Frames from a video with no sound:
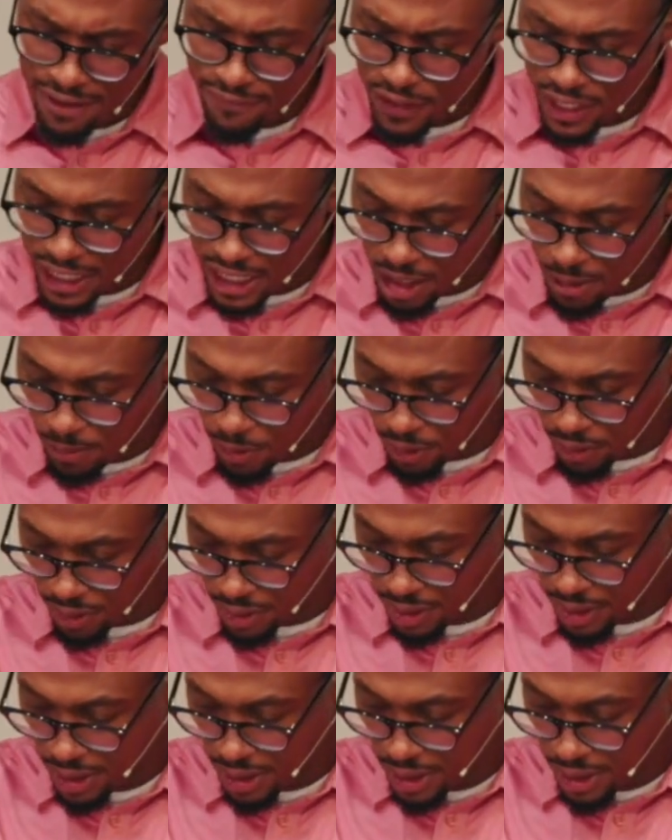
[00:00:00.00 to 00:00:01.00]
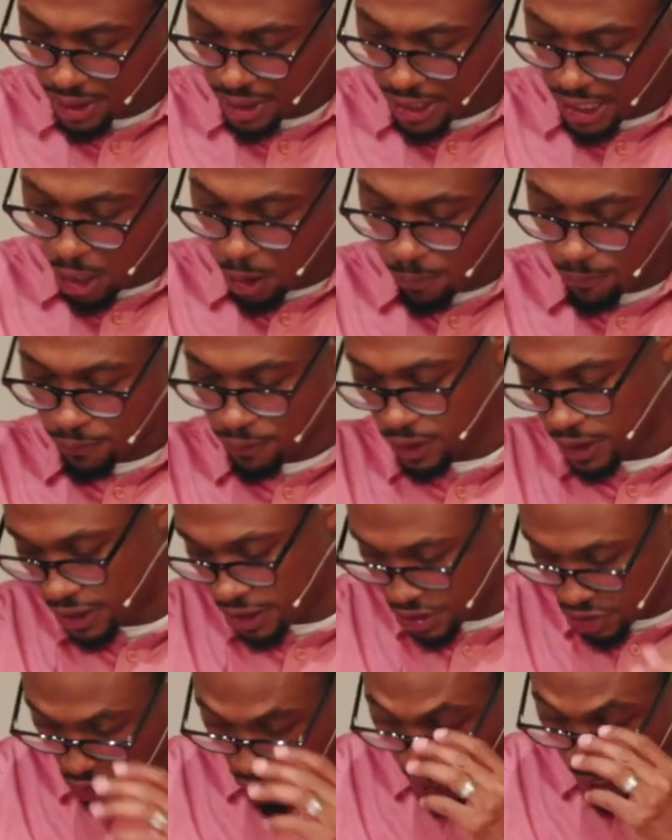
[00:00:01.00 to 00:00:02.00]
David Hebert
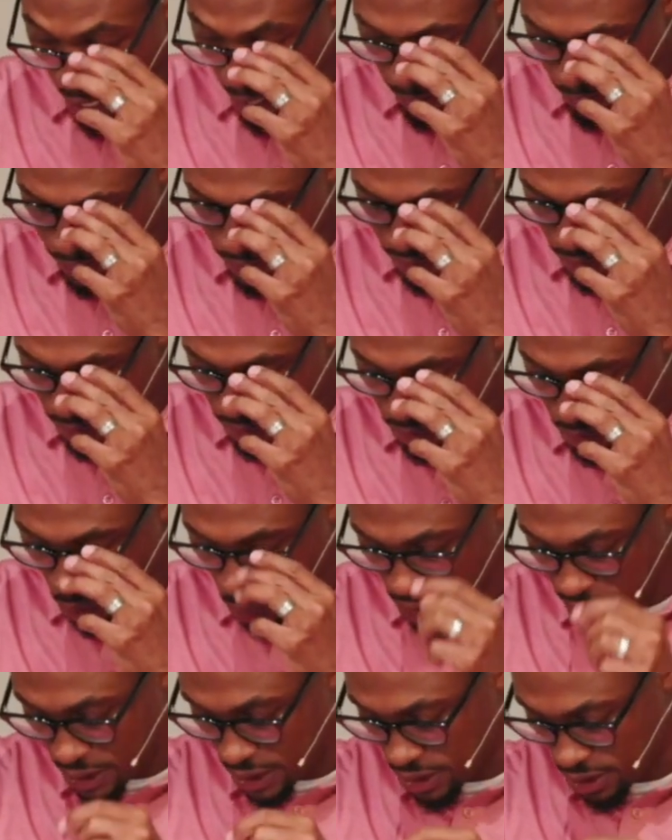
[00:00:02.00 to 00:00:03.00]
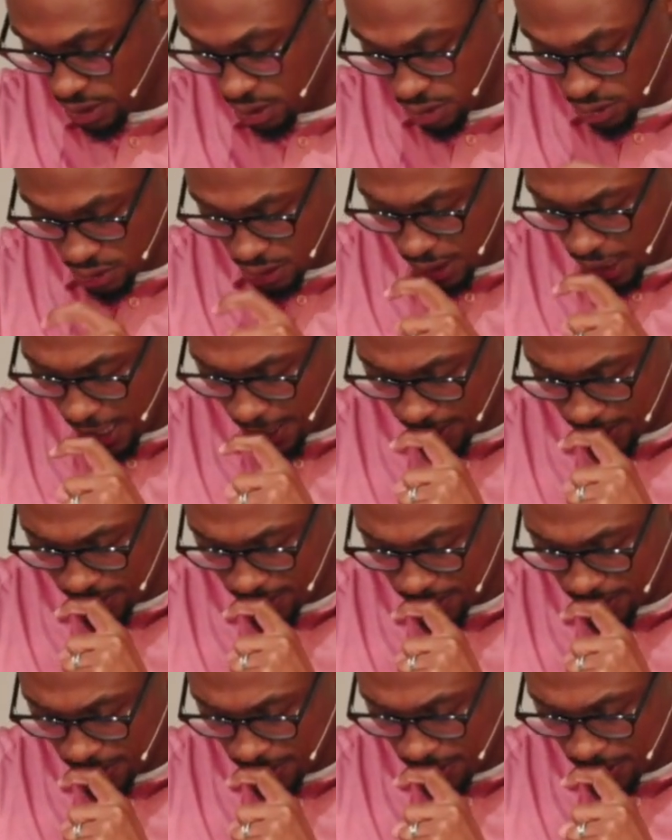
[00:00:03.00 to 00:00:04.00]
helpfully describes what this looked
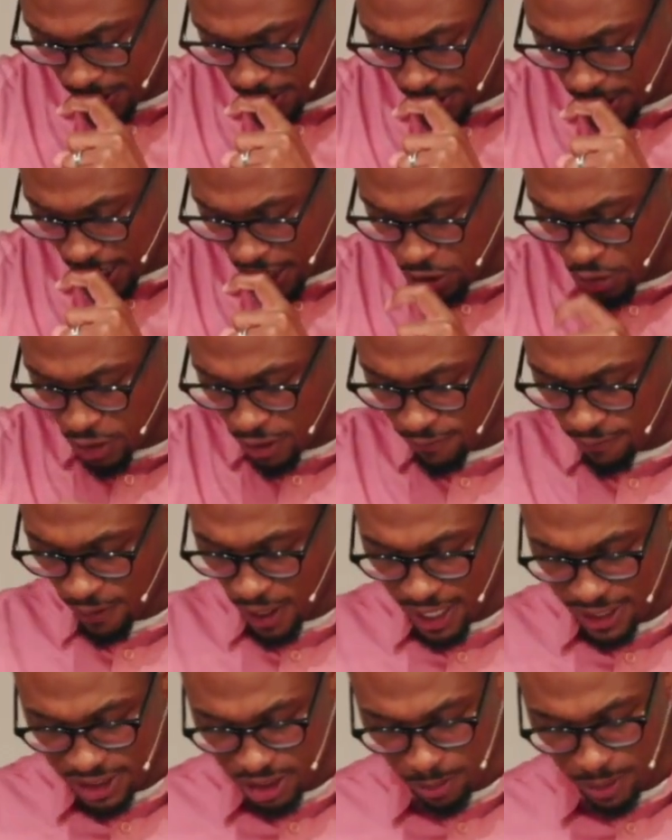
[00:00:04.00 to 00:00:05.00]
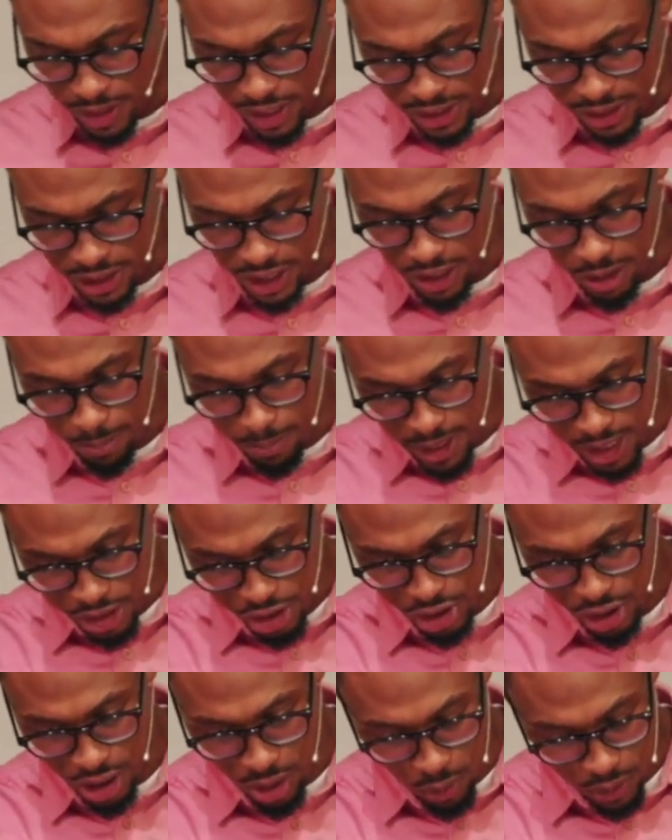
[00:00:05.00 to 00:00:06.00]
like. And you can find some of this in the
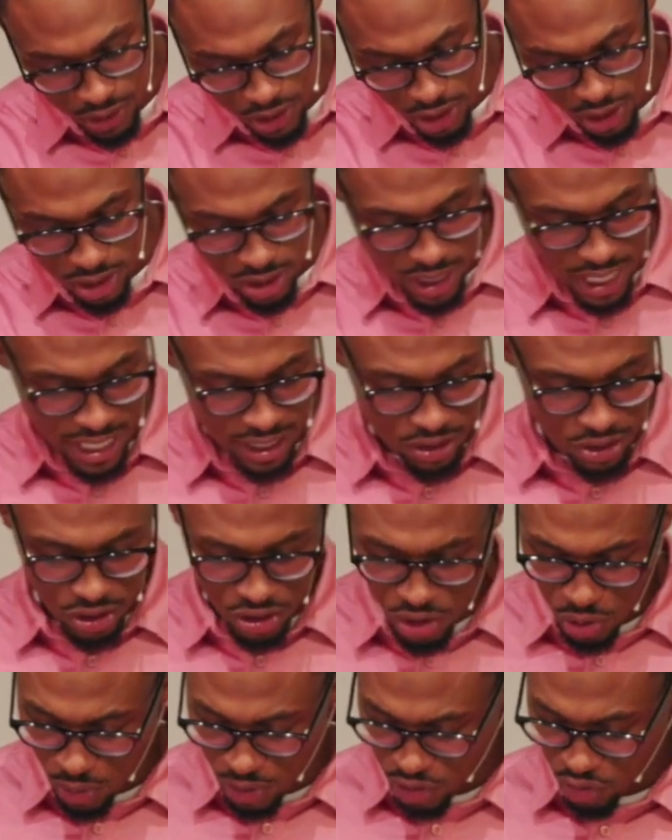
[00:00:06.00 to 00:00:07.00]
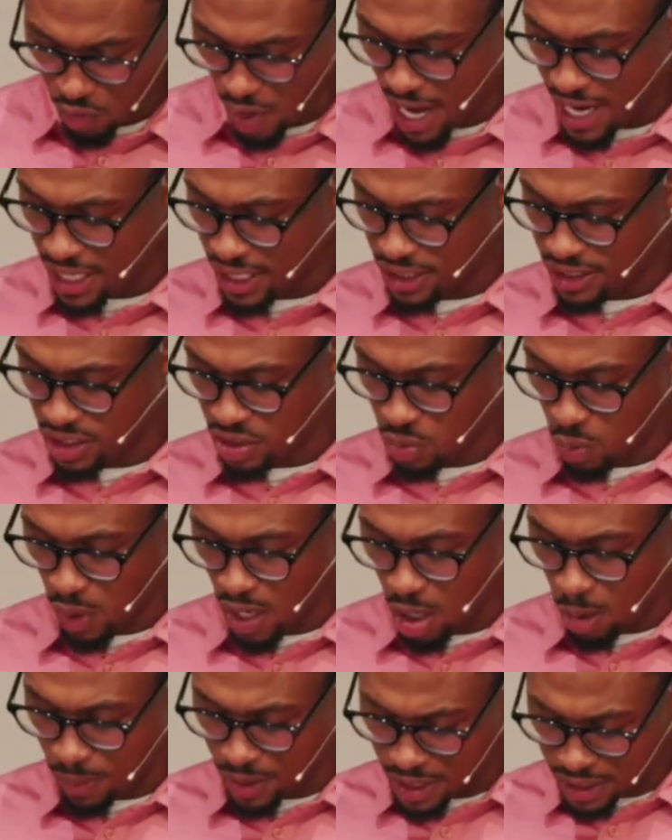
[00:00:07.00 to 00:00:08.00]
Mishnah, which is ancient Jewish writings
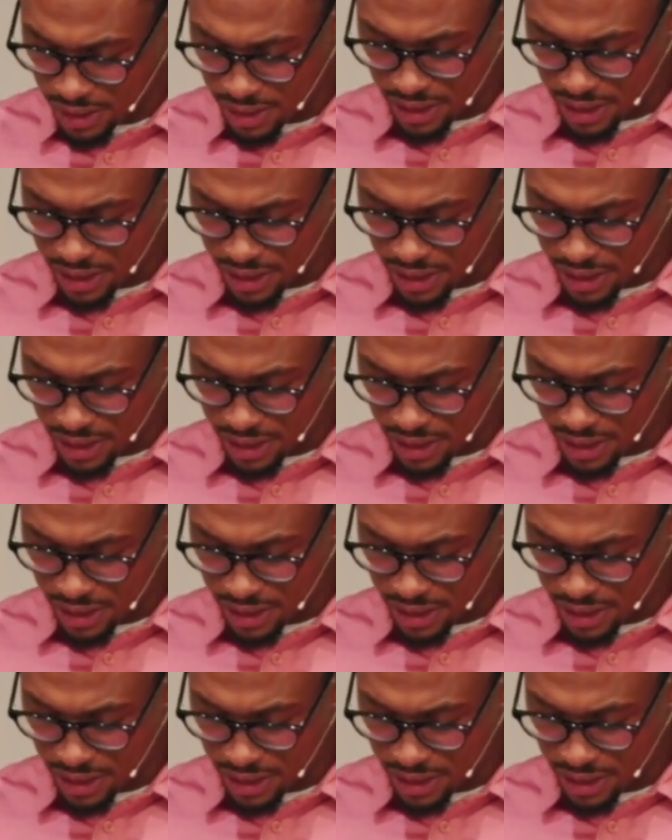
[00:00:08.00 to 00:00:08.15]
as well.